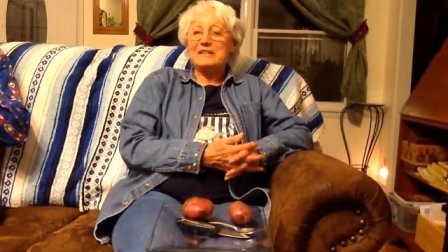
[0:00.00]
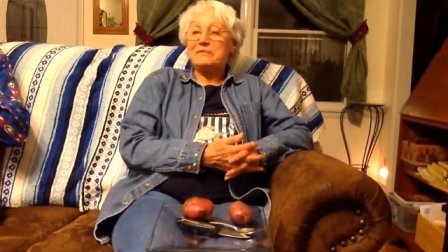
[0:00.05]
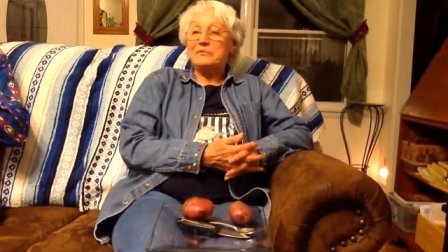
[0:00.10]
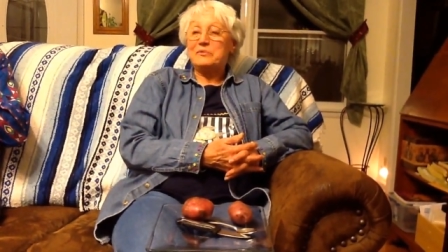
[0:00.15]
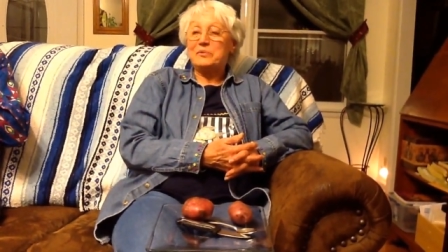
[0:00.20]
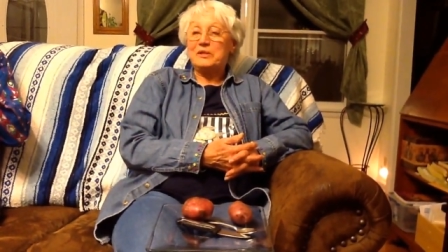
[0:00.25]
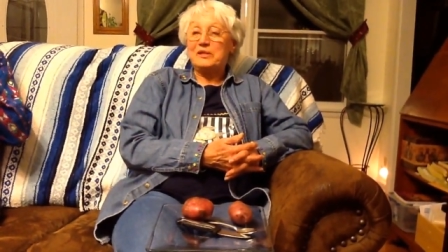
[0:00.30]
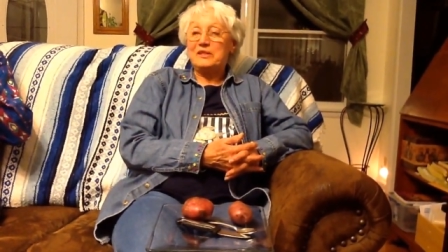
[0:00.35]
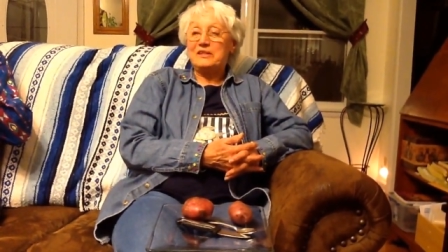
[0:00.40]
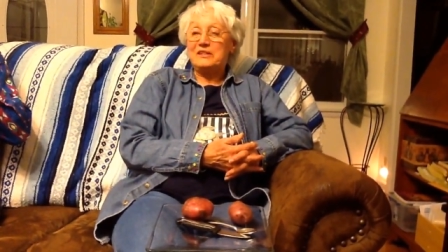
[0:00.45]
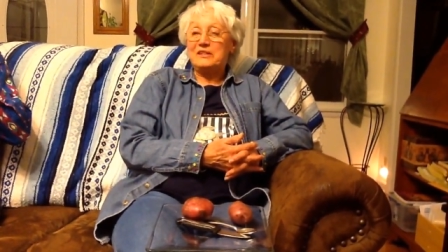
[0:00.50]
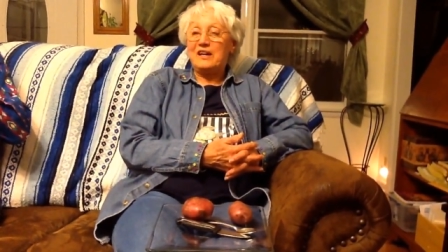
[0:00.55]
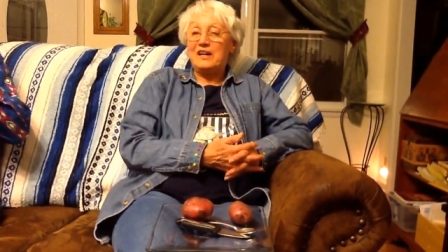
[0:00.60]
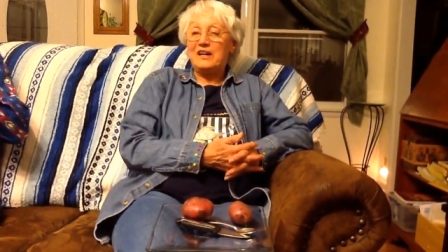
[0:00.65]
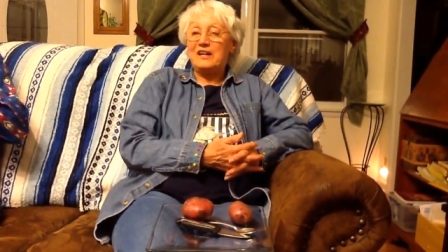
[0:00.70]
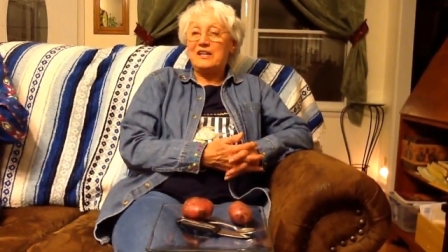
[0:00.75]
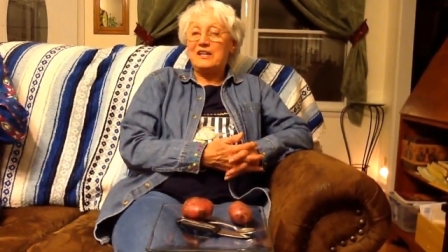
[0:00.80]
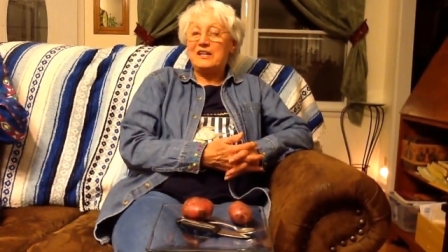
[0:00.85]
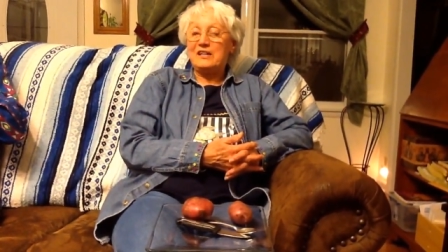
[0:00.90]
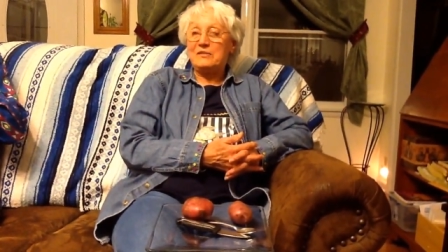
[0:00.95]
when
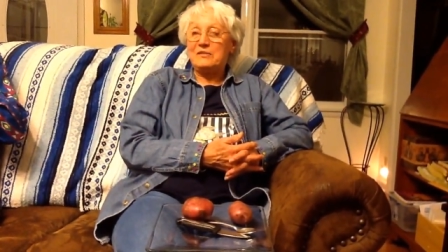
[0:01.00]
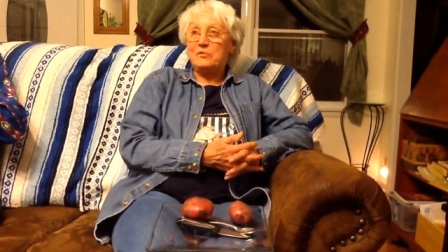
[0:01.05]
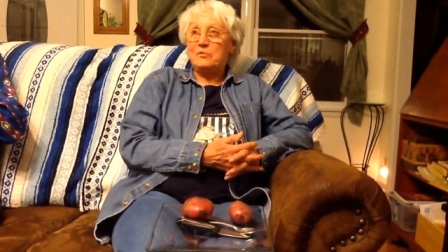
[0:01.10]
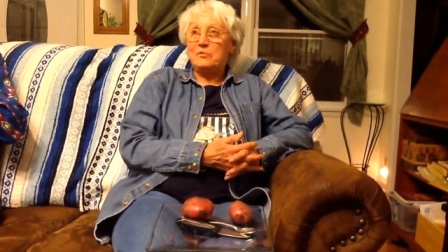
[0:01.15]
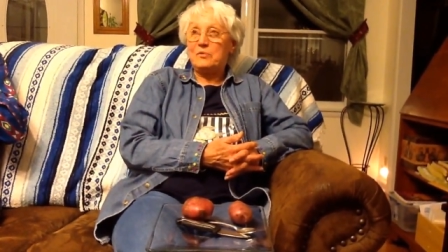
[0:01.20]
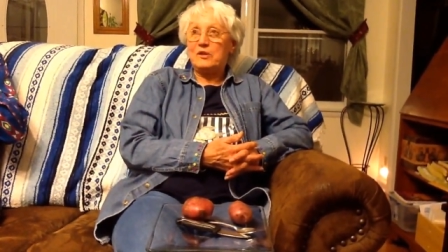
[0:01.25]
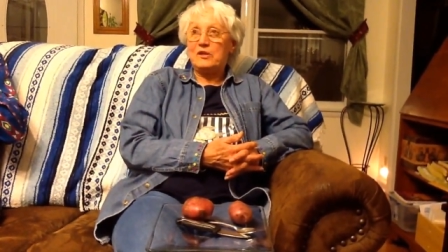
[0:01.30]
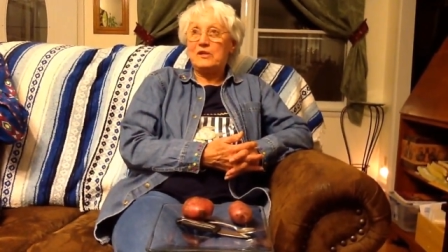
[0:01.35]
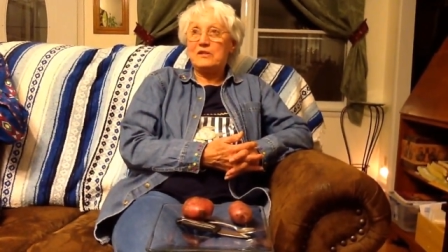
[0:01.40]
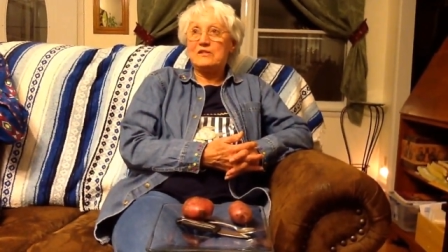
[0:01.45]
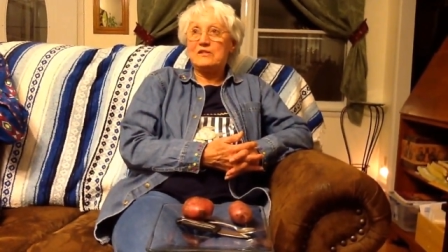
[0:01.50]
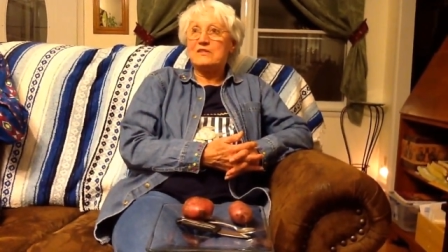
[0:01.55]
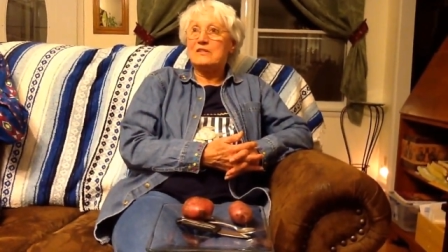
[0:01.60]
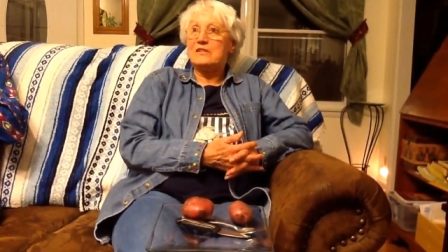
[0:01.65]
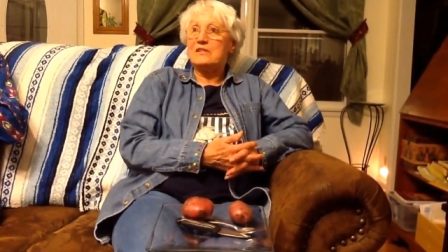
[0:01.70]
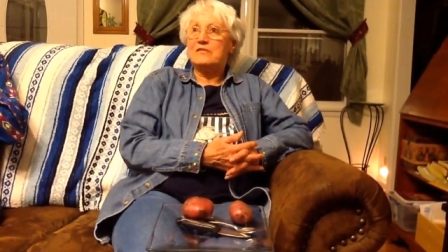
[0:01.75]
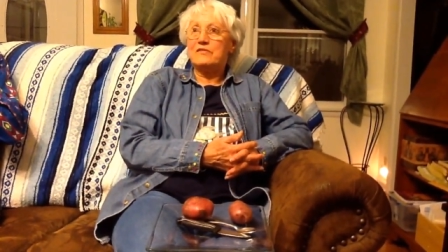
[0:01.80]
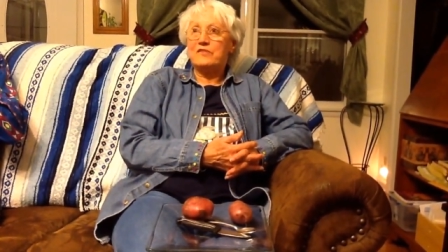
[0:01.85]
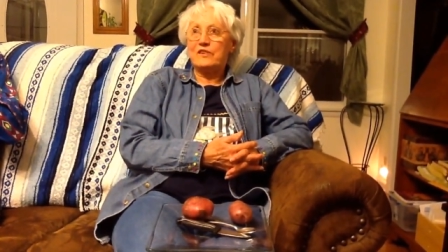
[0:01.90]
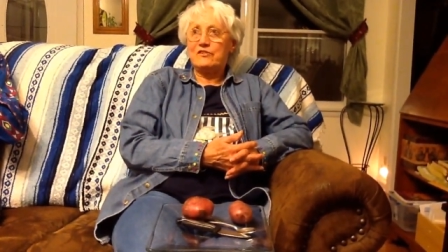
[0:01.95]
I was
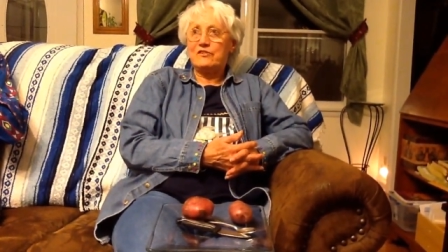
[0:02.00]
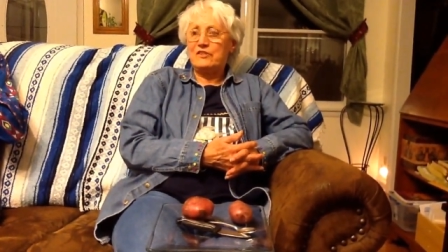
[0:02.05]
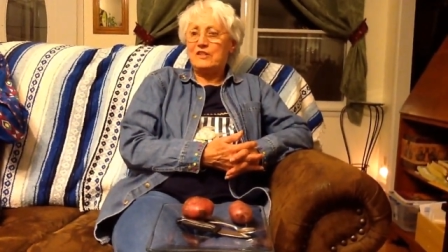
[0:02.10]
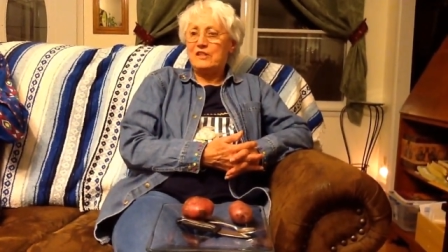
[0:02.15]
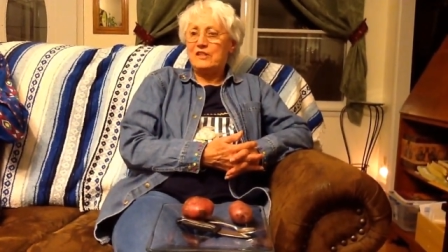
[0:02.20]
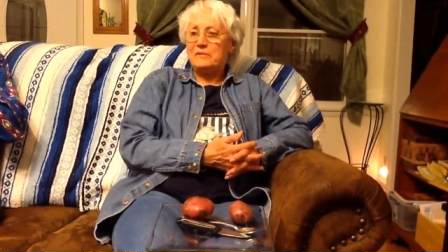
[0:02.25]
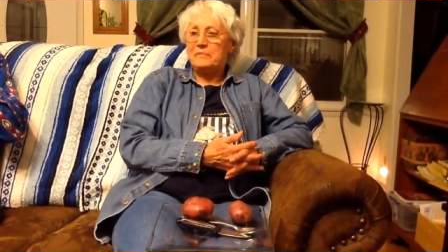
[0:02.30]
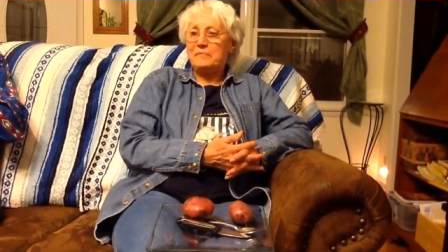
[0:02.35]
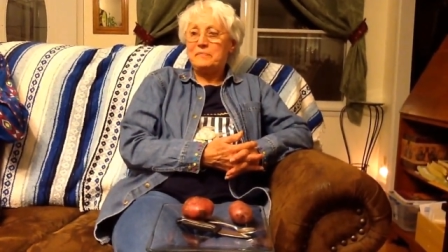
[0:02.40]
50.